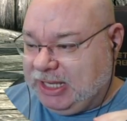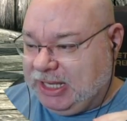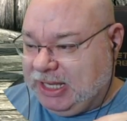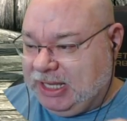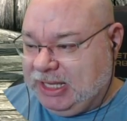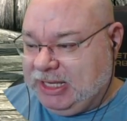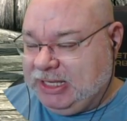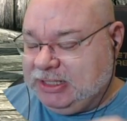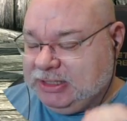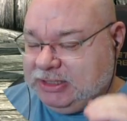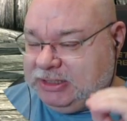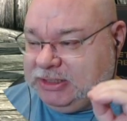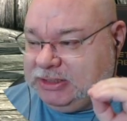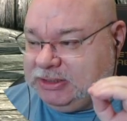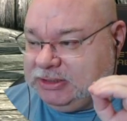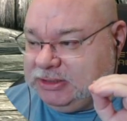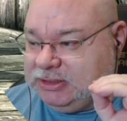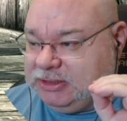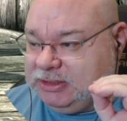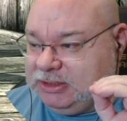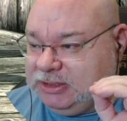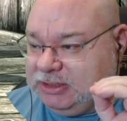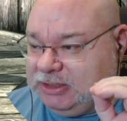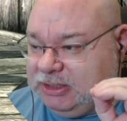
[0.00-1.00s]
in
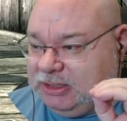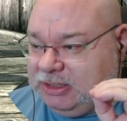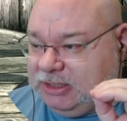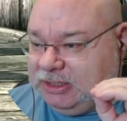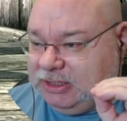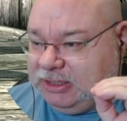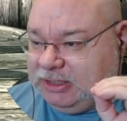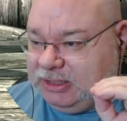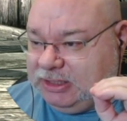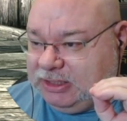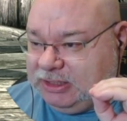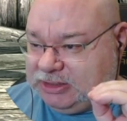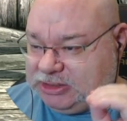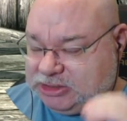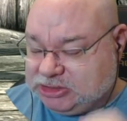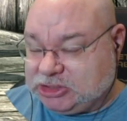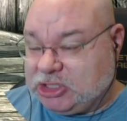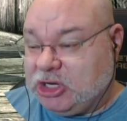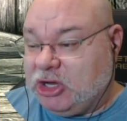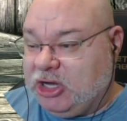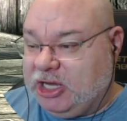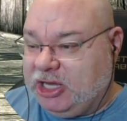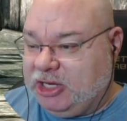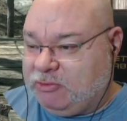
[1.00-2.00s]

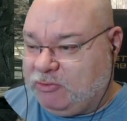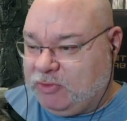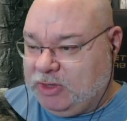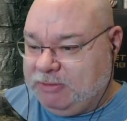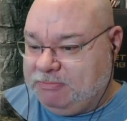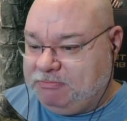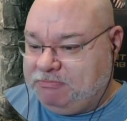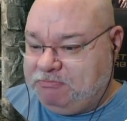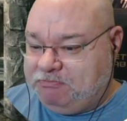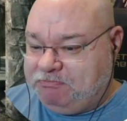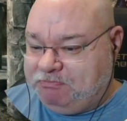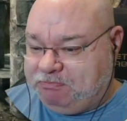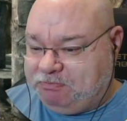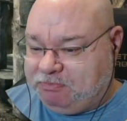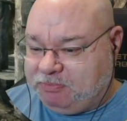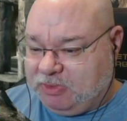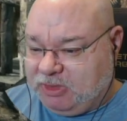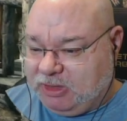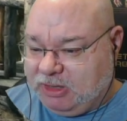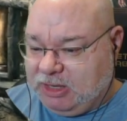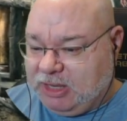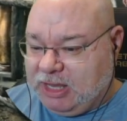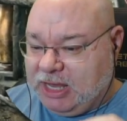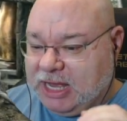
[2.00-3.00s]
Skyrim
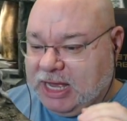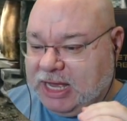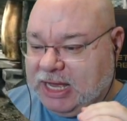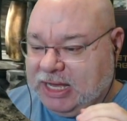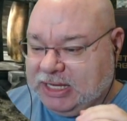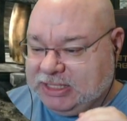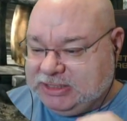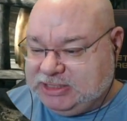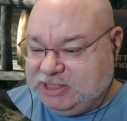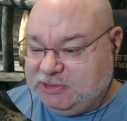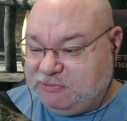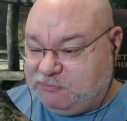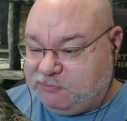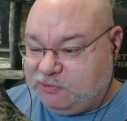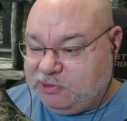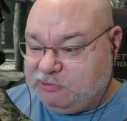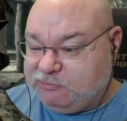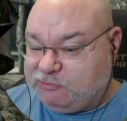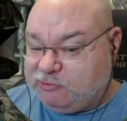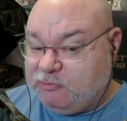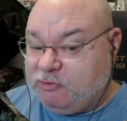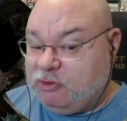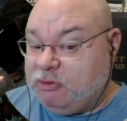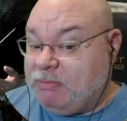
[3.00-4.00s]
are
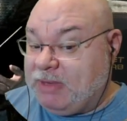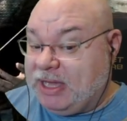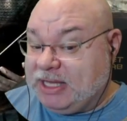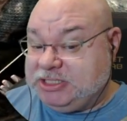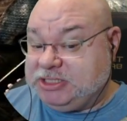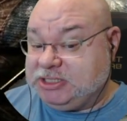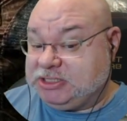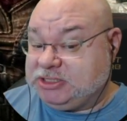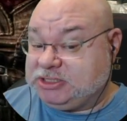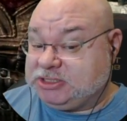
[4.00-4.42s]
different from the magic